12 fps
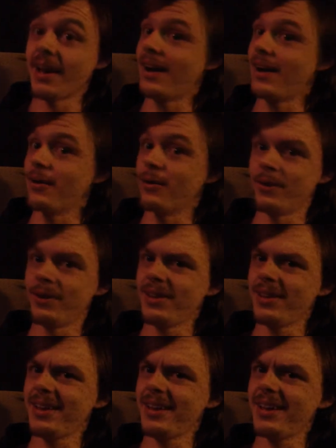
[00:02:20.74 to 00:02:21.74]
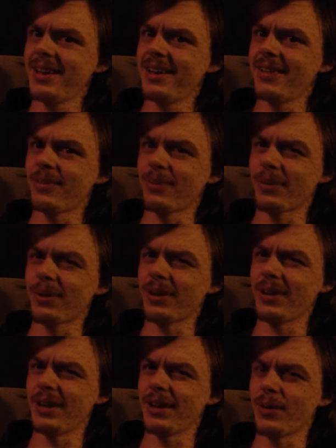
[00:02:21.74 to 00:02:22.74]
a really,
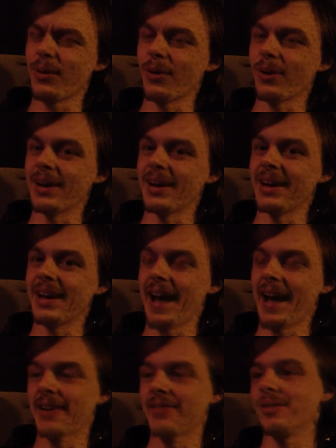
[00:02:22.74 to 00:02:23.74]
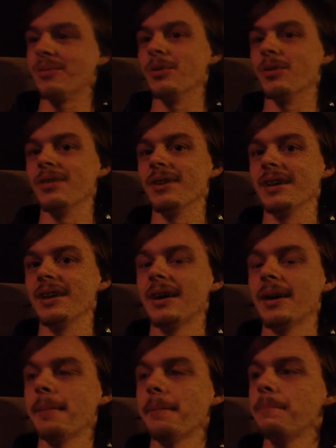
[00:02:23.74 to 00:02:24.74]
really corny action movie.
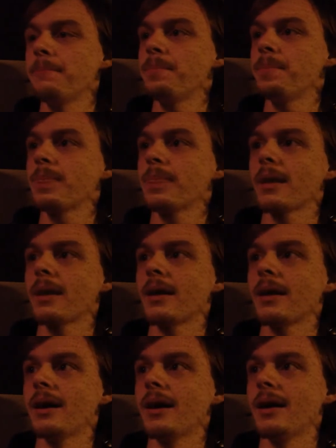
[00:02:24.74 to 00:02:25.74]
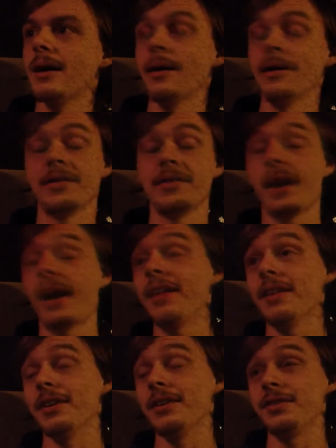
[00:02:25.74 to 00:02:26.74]

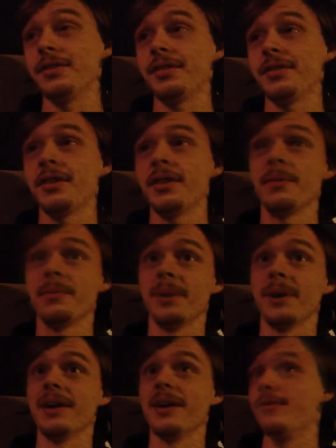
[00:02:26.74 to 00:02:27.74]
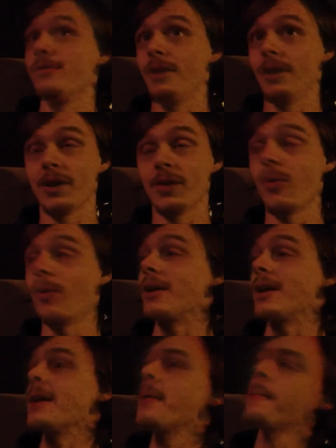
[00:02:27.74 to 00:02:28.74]
Stylish, but really
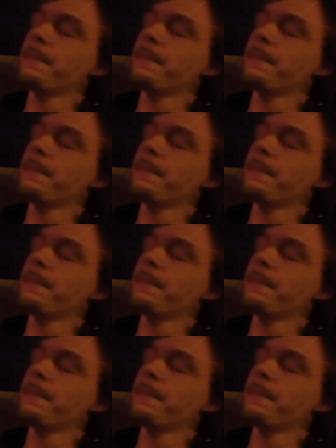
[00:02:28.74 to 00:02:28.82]
corny.